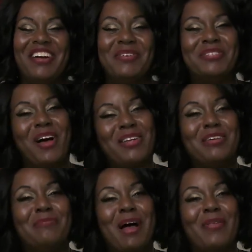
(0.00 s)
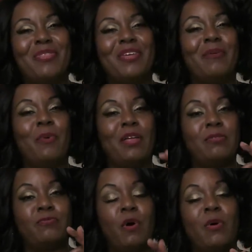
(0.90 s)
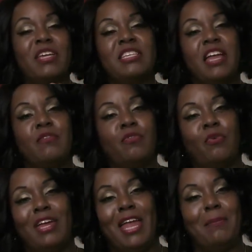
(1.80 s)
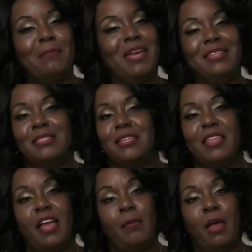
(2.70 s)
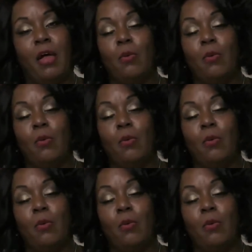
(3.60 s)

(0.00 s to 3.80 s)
who talked about what focused and free means to them.